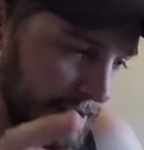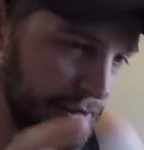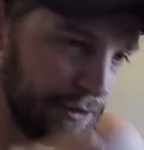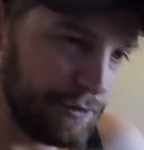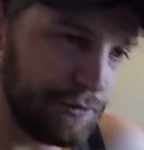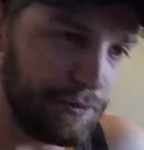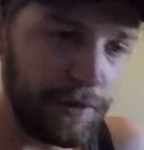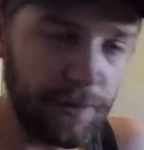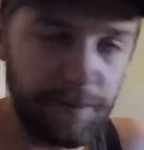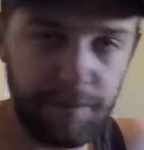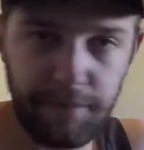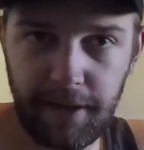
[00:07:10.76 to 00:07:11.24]

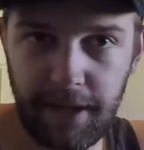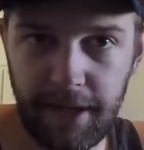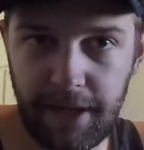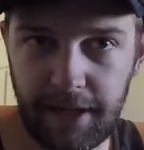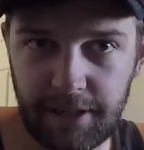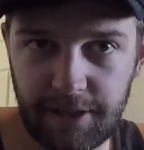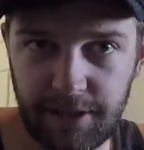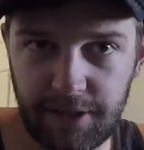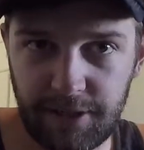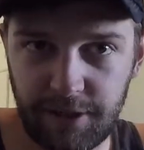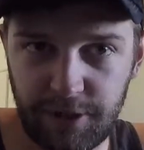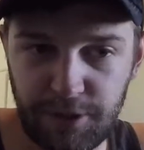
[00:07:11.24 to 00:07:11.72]
swim
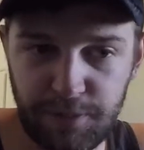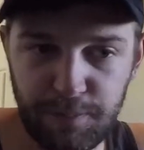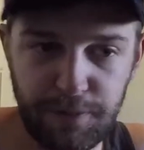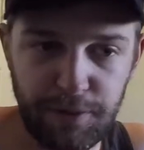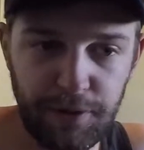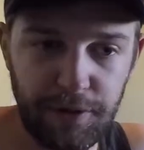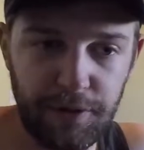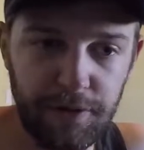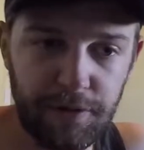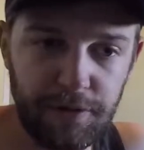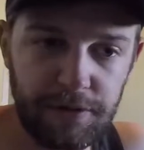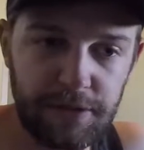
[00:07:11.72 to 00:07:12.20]
baits to
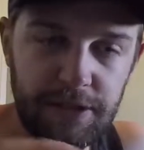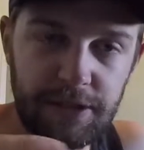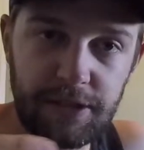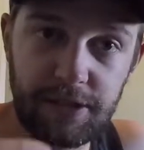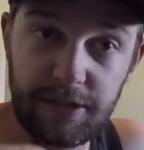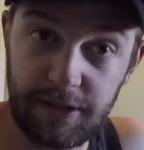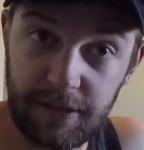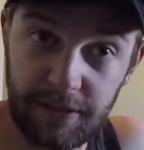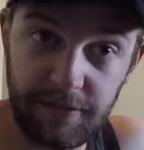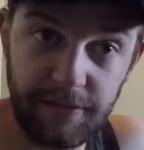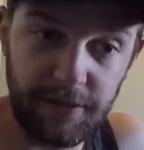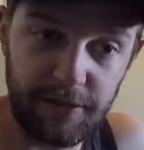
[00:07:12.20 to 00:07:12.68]
spoons
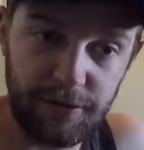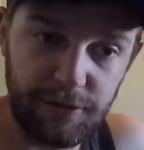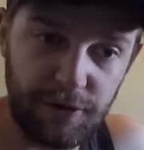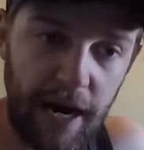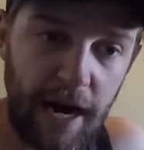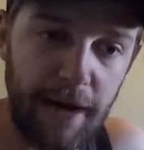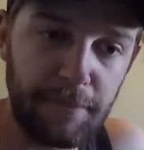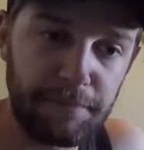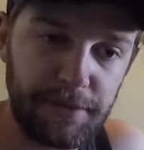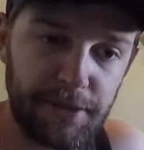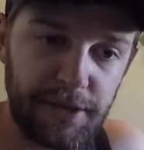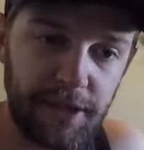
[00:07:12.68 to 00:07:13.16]
to even
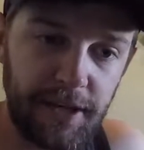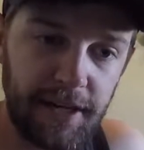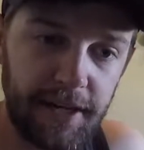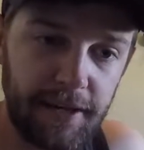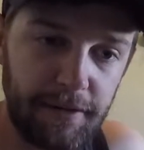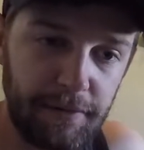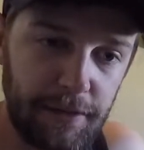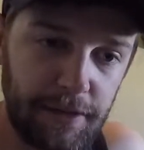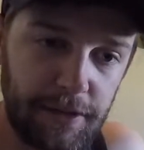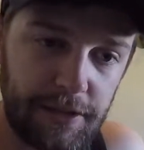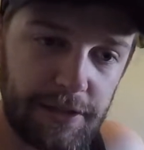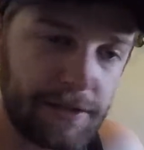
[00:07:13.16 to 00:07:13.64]
drop
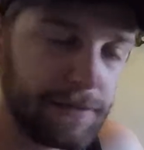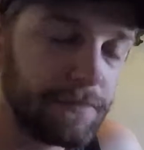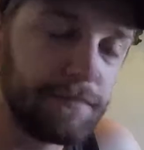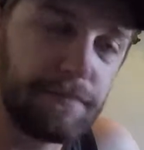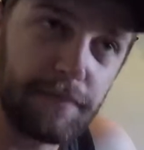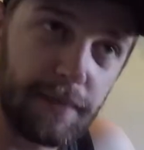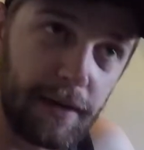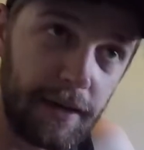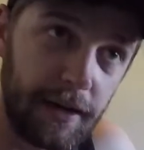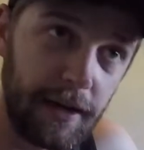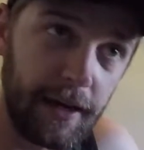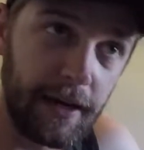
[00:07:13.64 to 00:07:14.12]
shot, which
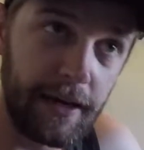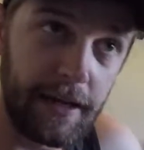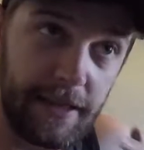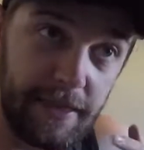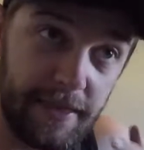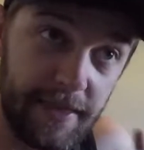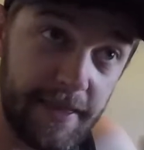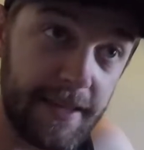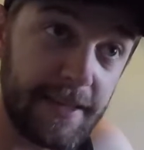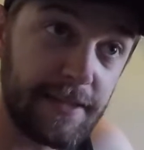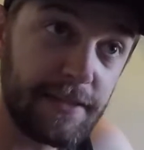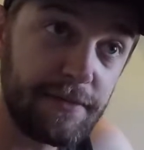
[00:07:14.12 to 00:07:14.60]

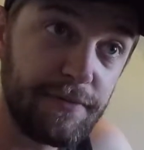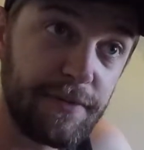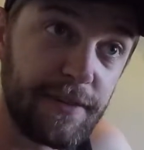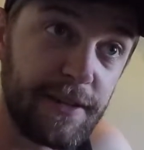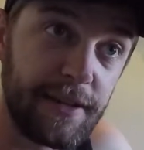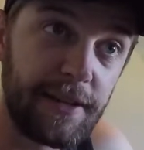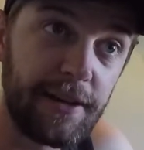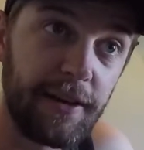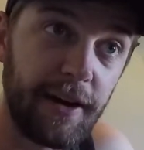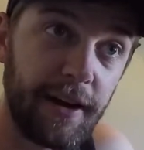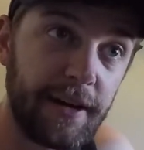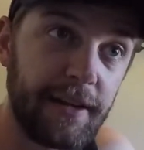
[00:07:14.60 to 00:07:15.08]
in this
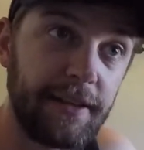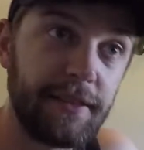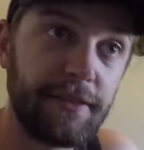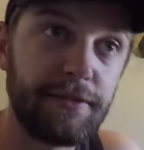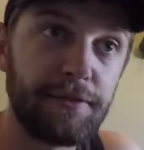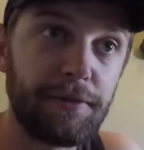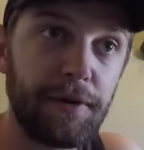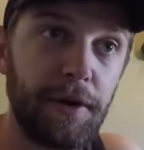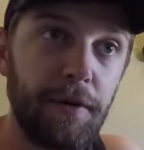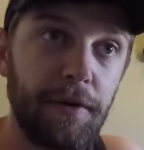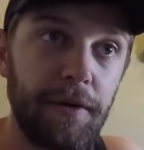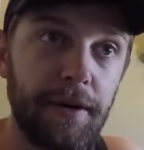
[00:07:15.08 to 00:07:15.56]
video I didn't
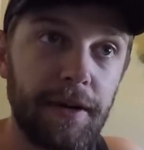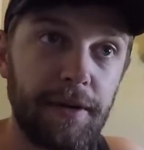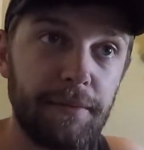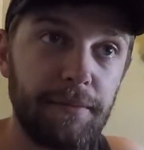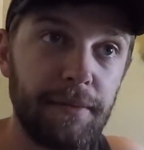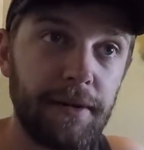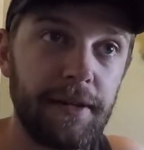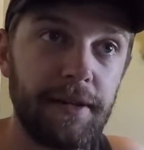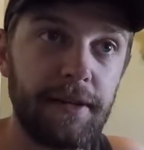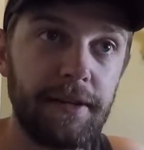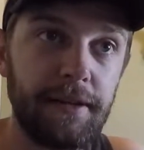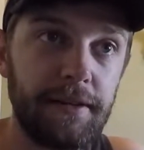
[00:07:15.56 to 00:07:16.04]
throw any,
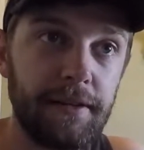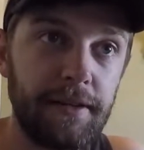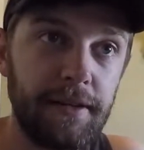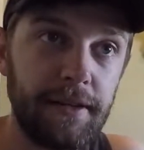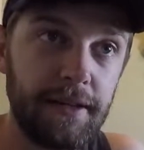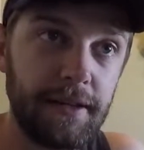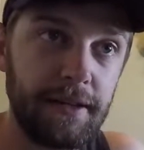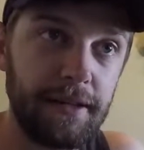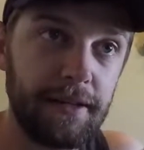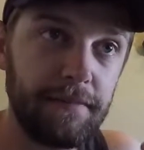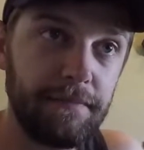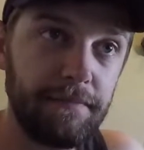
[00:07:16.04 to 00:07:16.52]
but in
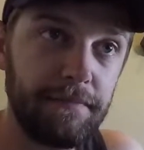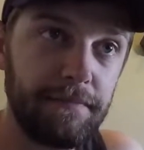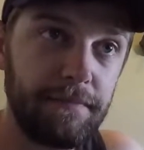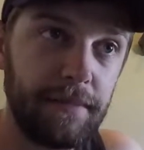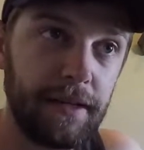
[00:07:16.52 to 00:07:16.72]
a